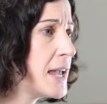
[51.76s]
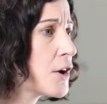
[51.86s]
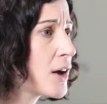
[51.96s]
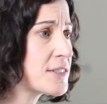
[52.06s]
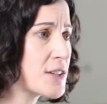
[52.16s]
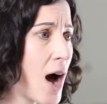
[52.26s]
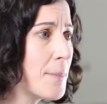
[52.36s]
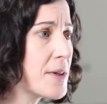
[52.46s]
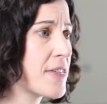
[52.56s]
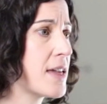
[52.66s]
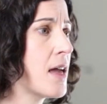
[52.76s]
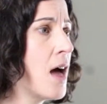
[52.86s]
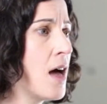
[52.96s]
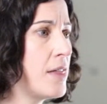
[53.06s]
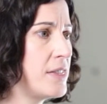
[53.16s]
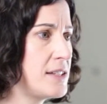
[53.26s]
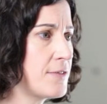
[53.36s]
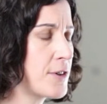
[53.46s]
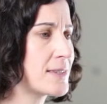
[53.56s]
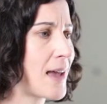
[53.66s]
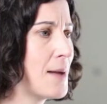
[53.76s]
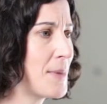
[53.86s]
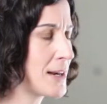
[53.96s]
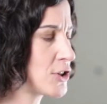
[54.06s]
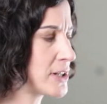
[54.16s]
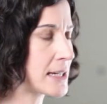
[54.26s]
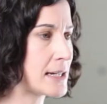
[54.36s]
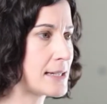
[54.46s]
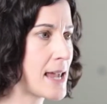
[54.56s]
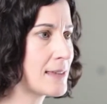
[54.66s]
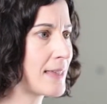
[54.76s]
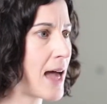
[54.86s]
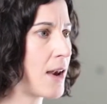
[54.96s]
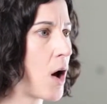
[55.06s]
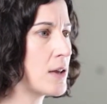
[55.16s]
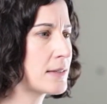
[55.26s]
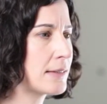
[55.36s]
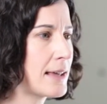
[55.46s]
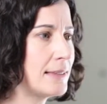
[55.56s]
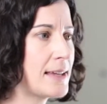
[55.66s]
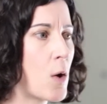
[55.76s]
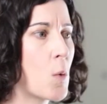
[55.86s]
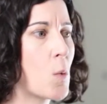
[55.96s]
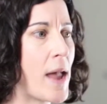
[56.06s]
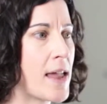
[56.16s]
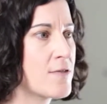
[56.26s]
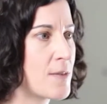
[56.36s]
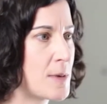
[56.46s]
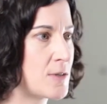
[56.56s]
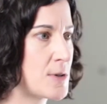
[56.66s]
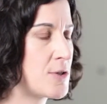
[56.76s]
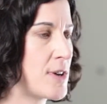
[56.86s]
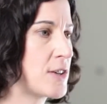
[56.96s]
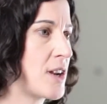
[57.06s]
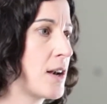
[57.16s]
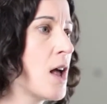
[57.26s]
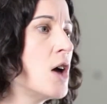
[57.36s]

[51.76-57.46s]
In osteopathy, the difference, I'm actually going to take that slightly away from its restriction